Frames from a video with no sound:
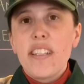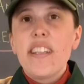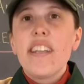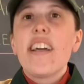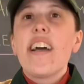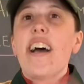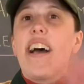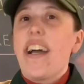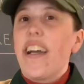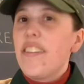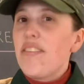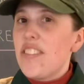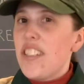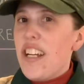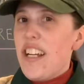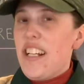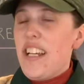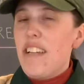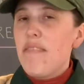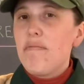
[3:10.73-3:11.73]
I've
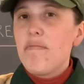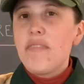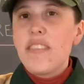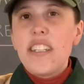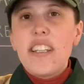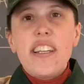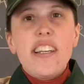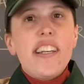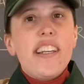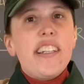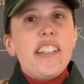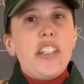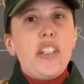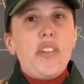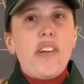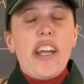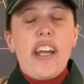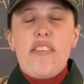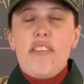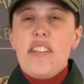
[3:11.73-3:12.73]
done it. You
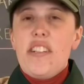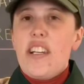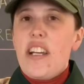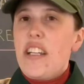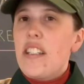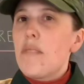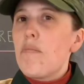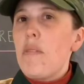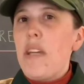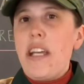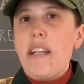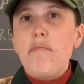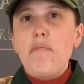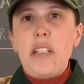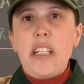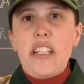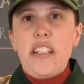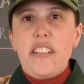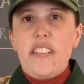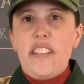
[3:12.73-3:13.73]
have a nice big
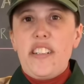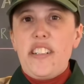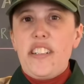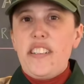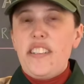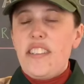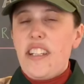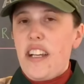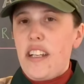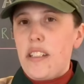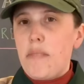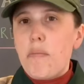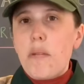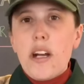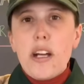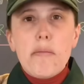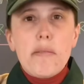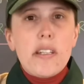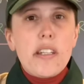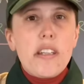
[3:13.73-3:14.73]
meal, nice
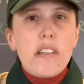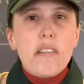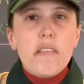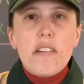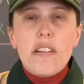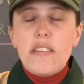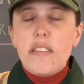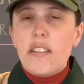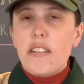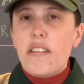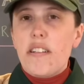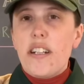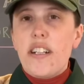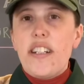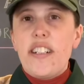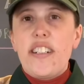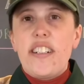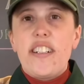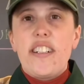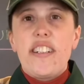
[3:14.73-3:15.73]
barbecue on the
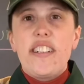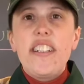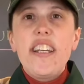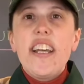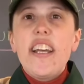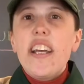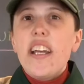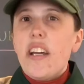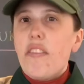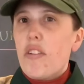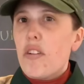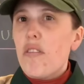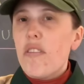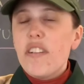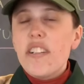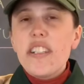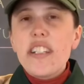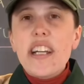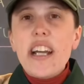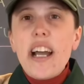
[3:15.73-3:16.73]
grill, have a corn
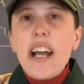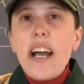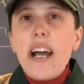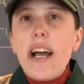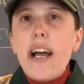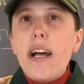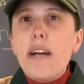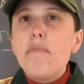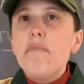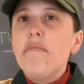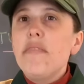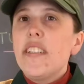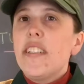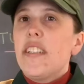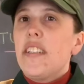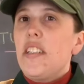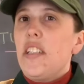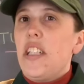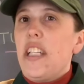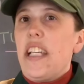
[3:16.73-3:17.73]
on the cob,
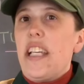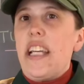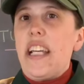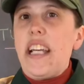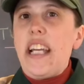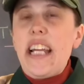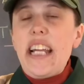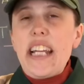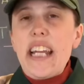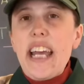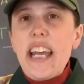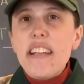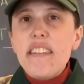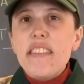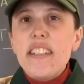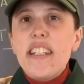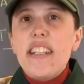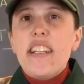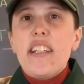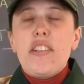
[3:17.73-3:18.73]
you eat it,
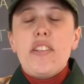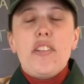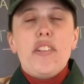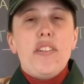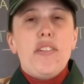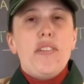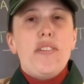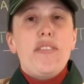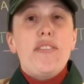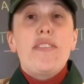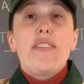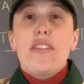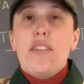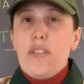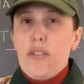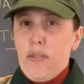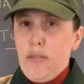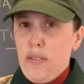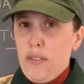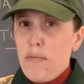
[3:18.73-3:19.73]
and you
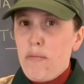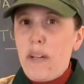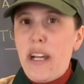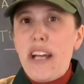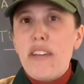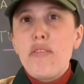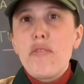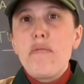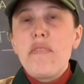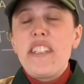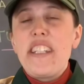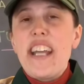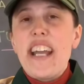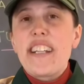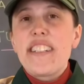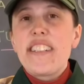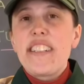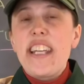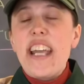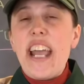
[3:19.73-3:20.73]
go to the bathroom the
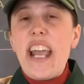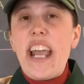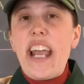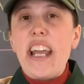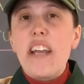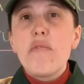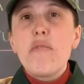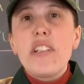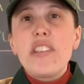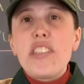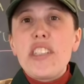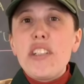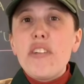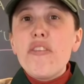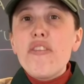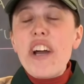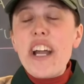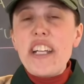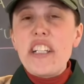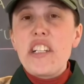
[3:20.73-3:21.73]
next day, and what do you
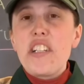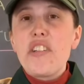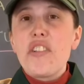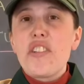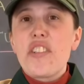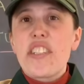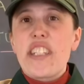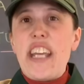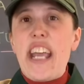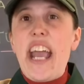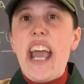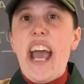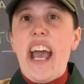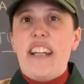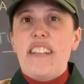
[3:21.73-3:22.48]
find in your scat?